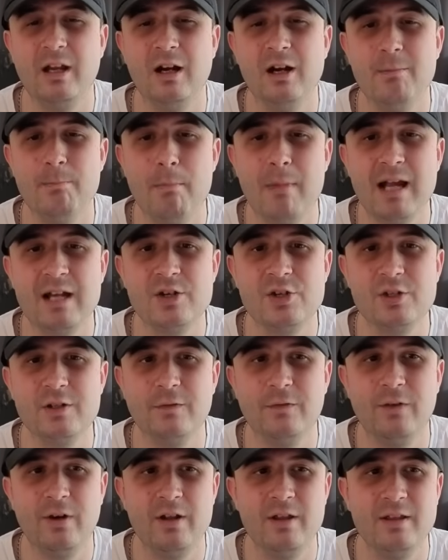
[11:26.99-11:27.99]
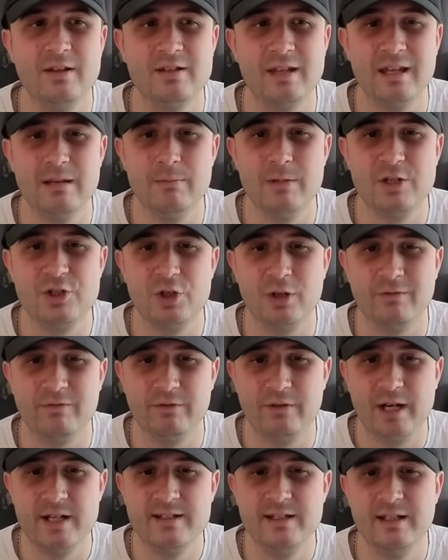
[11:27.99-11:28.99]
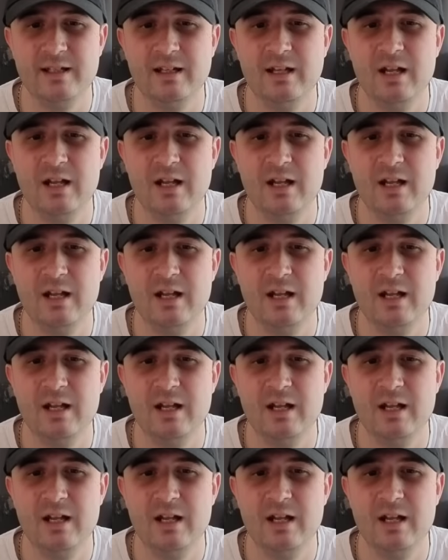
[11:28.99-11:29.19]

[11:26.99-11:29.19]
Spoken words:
I managed to find this image on Reddit,